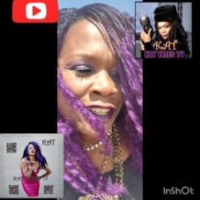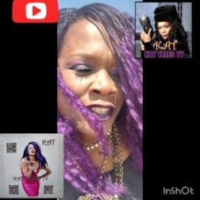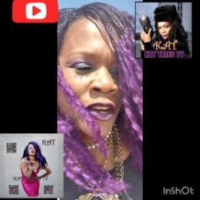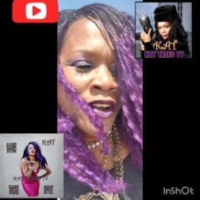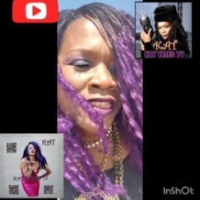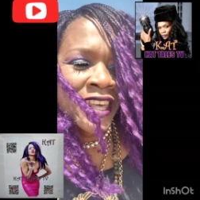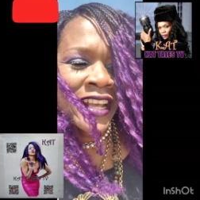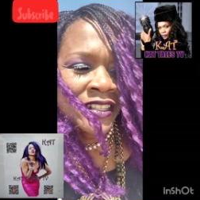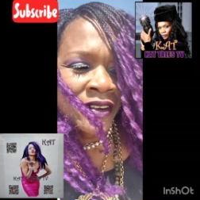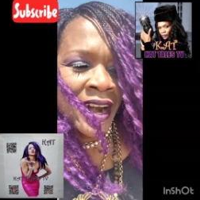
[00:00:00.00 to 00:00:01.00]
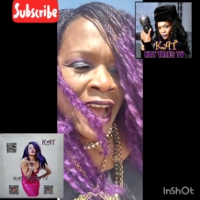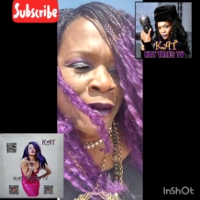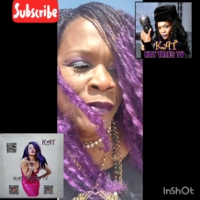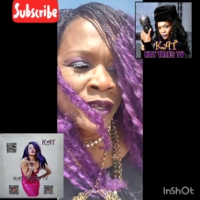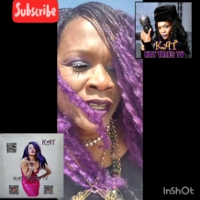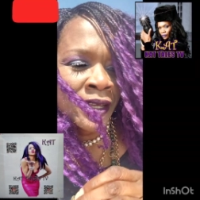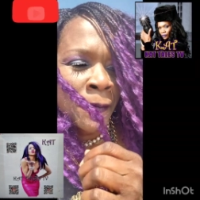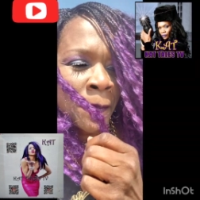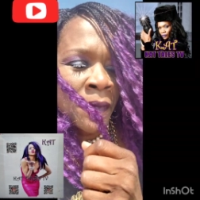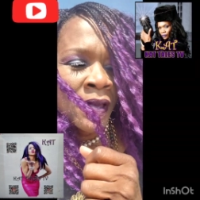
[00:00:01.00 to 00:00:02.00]
certain things that are
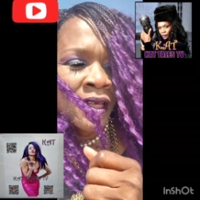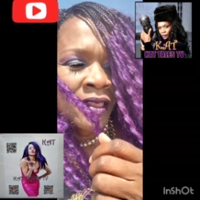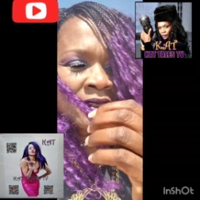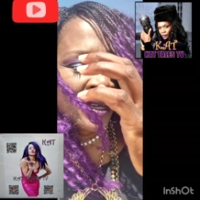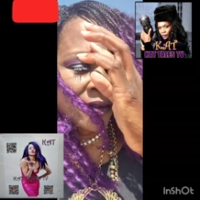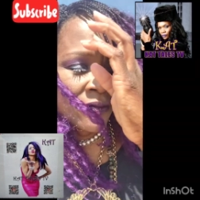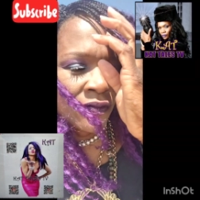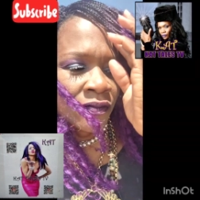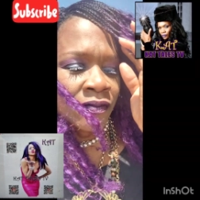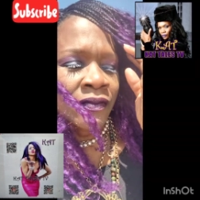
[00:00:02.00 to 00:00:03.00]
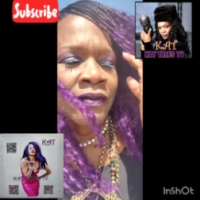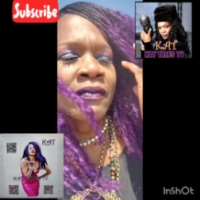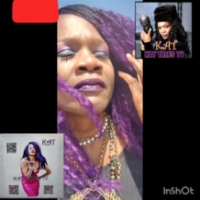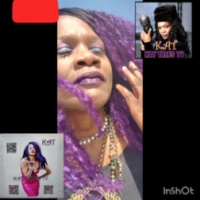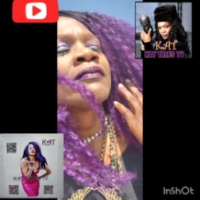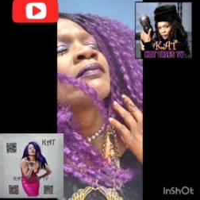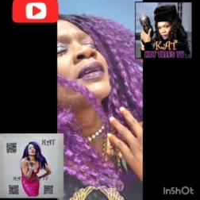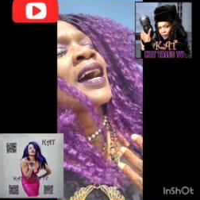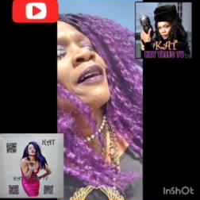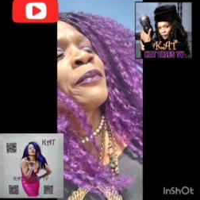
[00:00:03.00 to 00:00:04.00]
happening that have
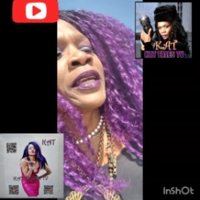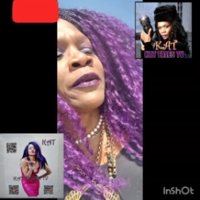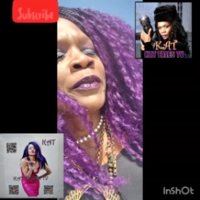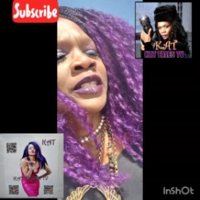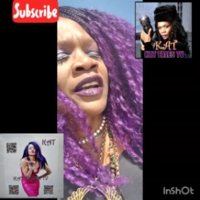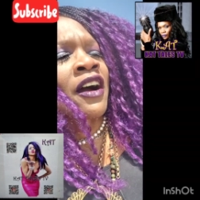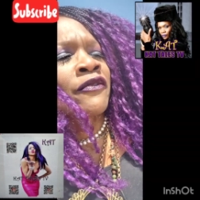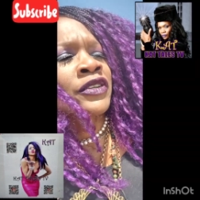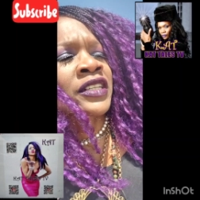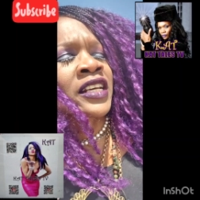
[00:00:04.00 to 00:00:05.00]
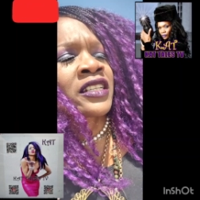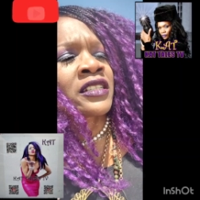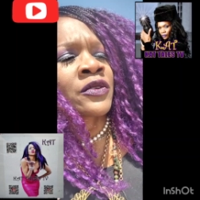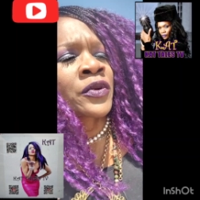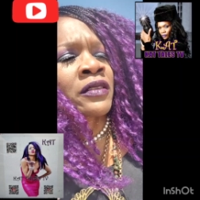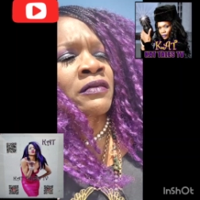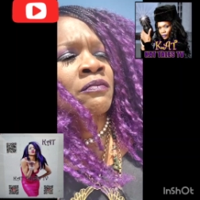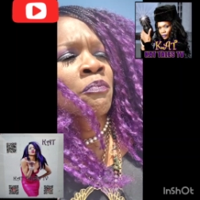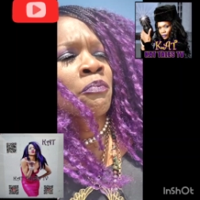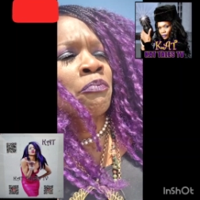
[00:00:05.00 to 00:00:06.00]
got me in a bunch of conversations with
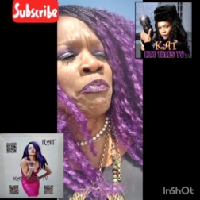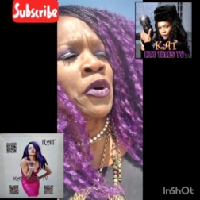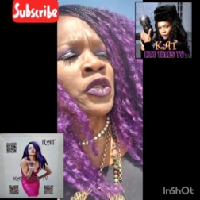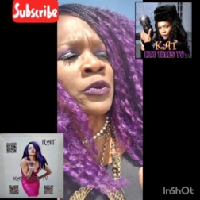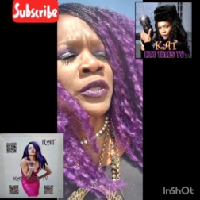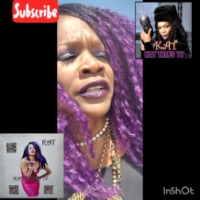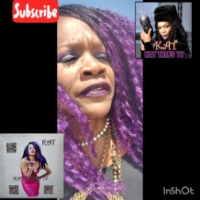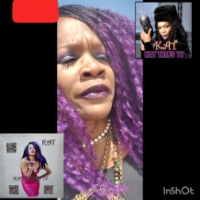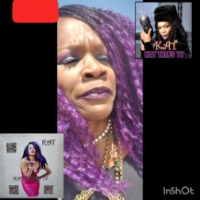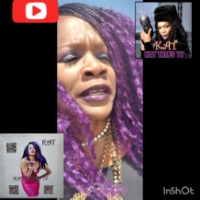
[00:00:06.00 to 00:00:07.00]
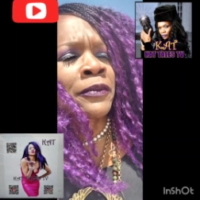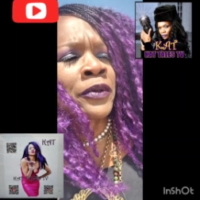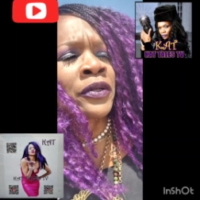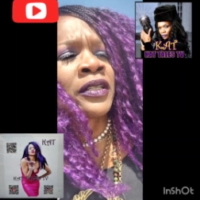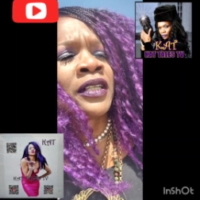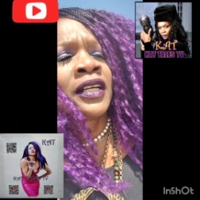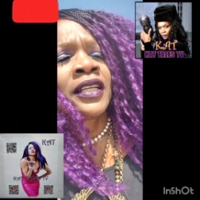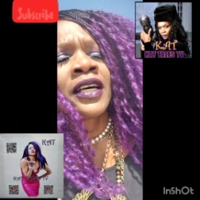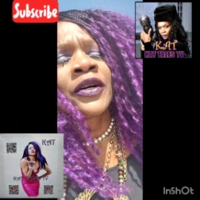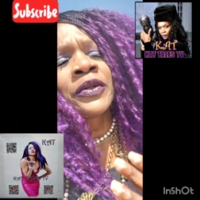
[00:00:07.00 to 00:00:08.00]
multiple different people,
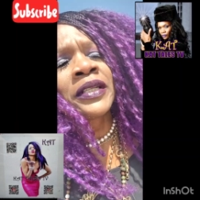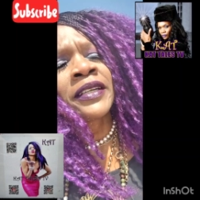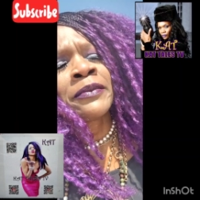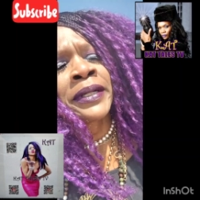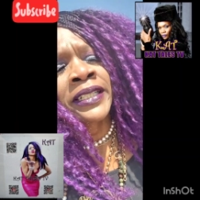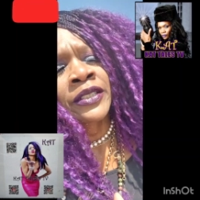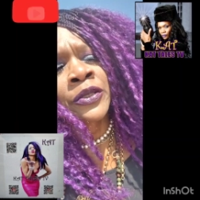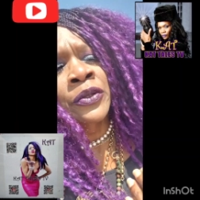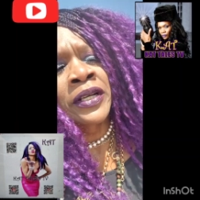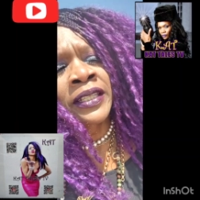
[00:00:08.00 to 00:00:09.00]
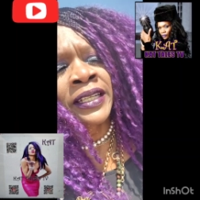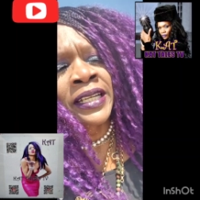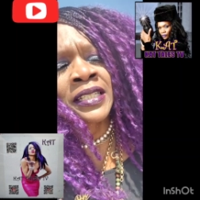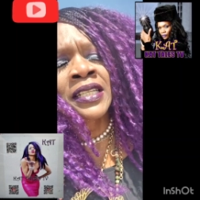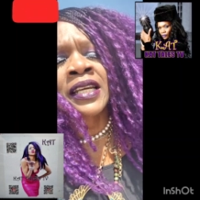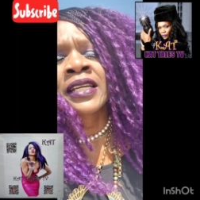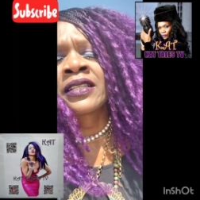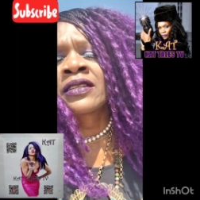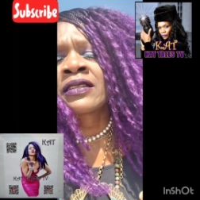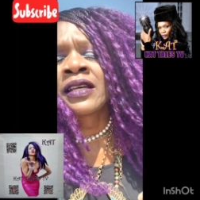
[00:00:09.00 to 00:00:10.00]
not only about the Tory Lanez
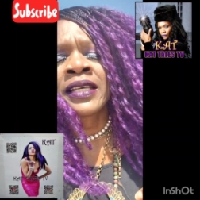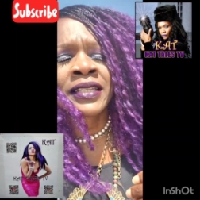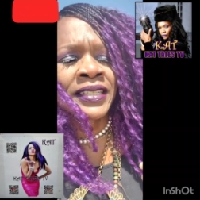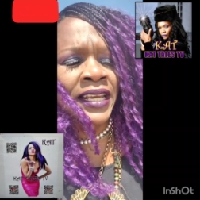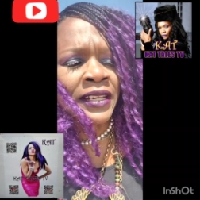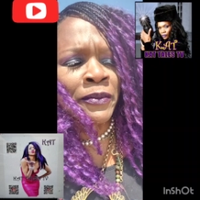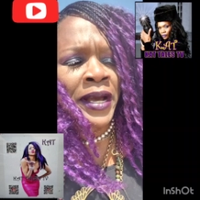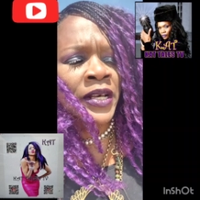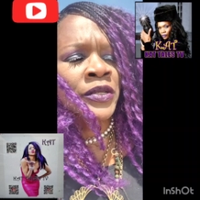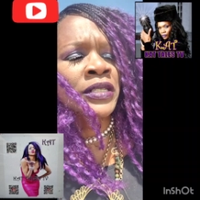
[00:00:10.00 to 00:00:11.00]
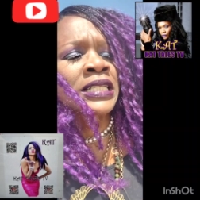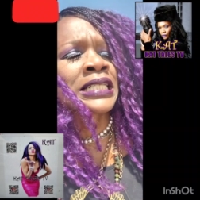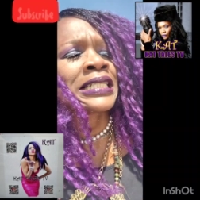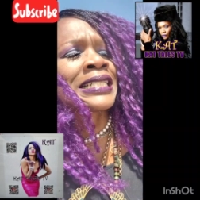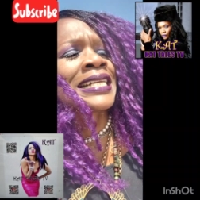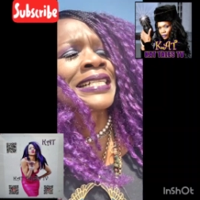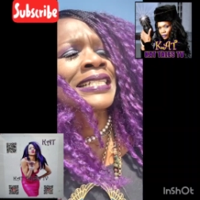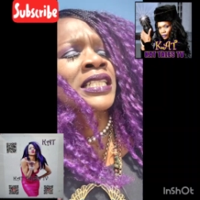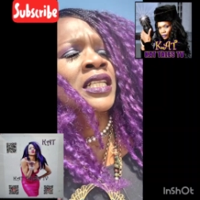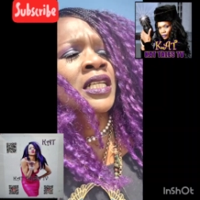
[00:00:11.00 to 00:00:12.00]
case and the Danny Masterson
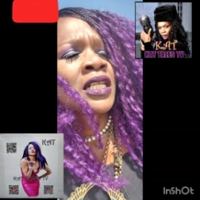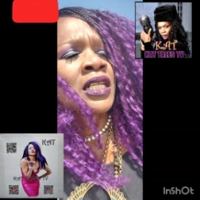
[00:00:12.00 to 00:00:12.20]
case